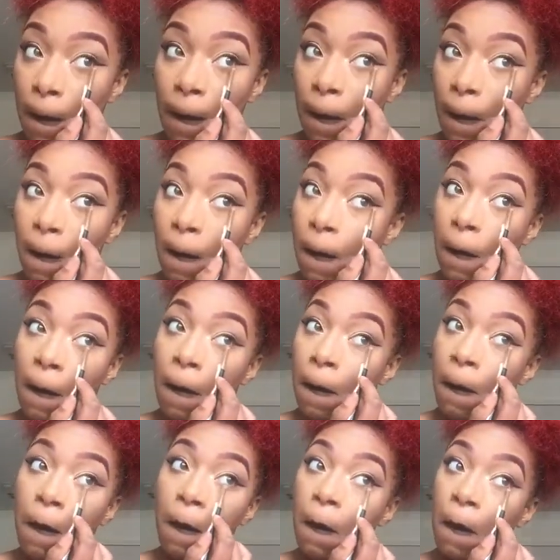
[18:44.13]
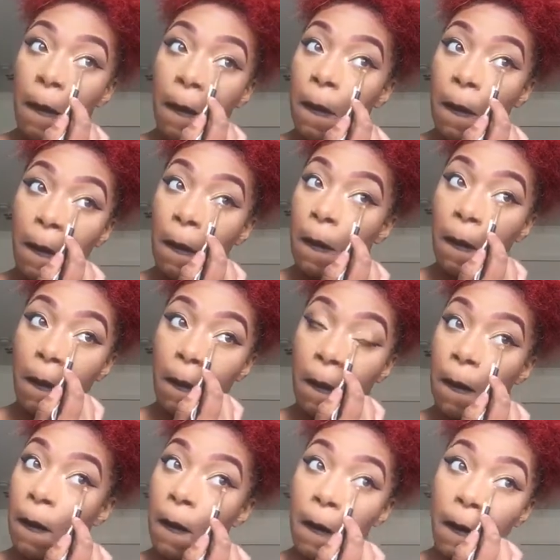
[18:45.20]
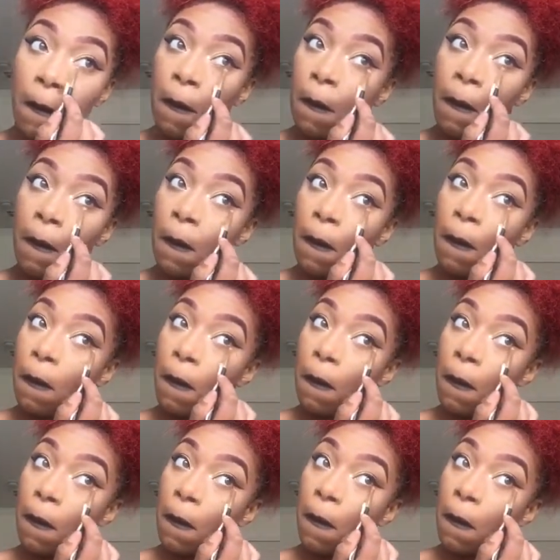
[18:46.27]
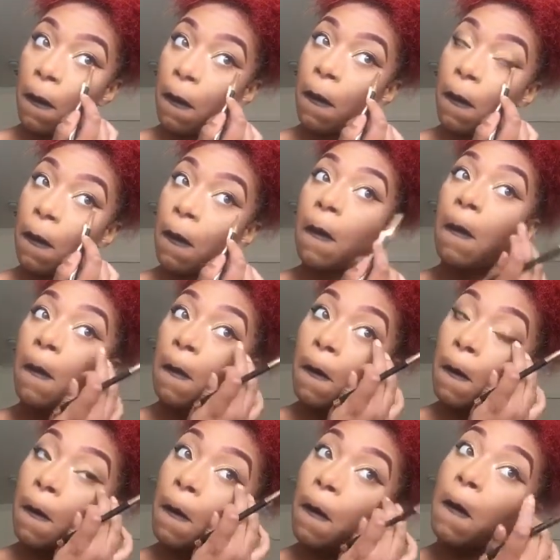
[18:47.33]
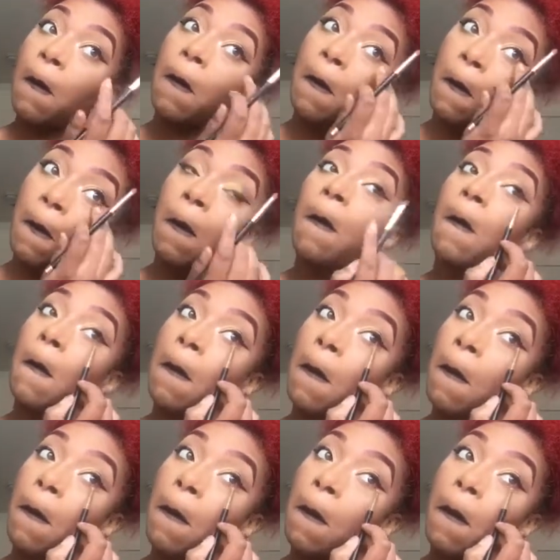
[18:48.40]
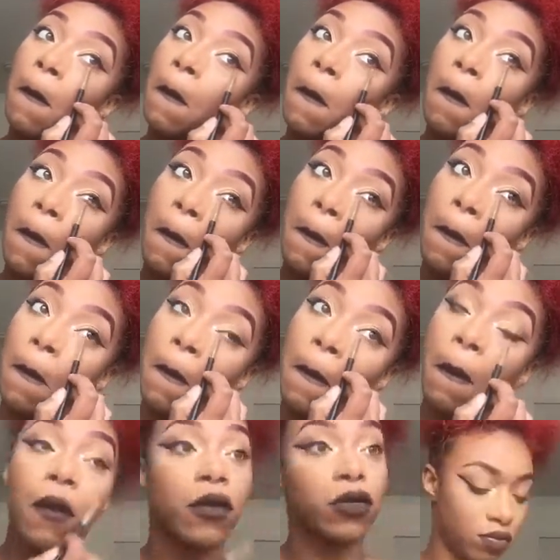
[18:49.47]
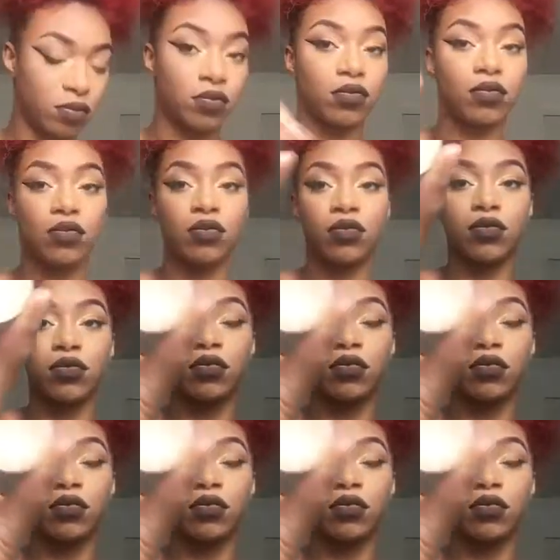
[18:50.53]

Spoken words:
And this is optional, you don't have to do this, but I just like to do this to put a little more intensity into my look. Next, I'm taking